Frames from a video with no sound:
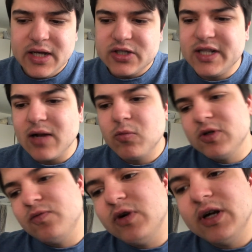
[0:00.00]
So that
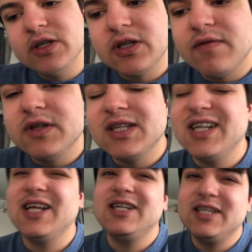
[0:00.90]
was very something that
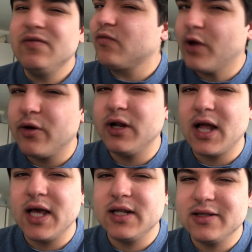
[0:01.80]
they did very
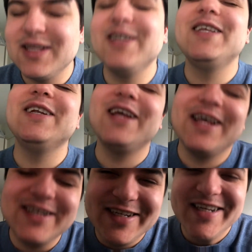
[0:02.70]
like. They did
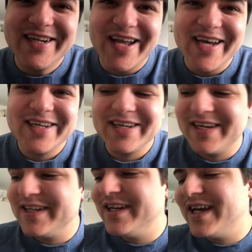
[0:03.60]
indeed like.
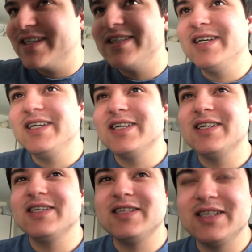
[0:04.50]
And the next thing
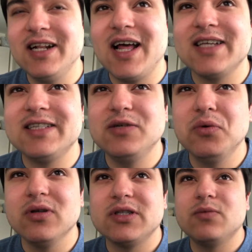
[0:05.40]
and the last thing
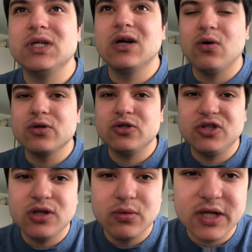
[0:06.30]
was that we're going to
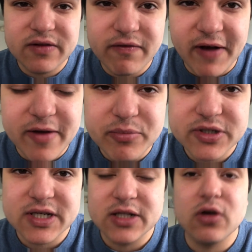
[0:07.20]
donate
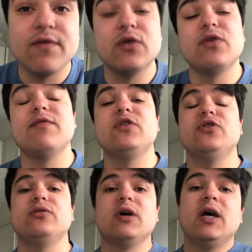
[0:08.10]
5% of the
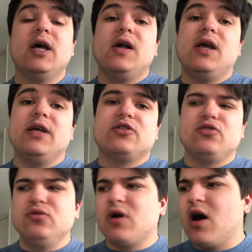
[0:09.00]
revenue uh,
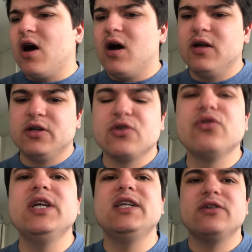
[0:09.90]
to a
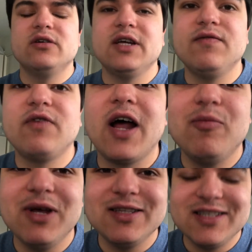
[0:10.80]
greener
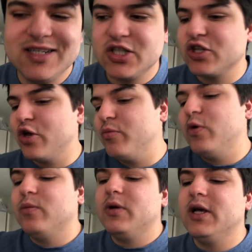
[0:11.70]
environment in
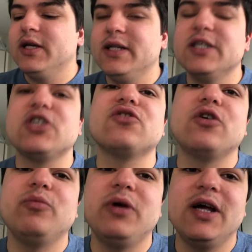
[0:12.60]
um, uh, in the
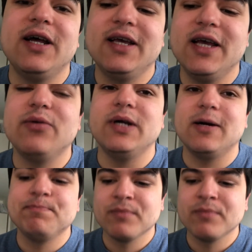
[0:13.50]
Straume uh, area.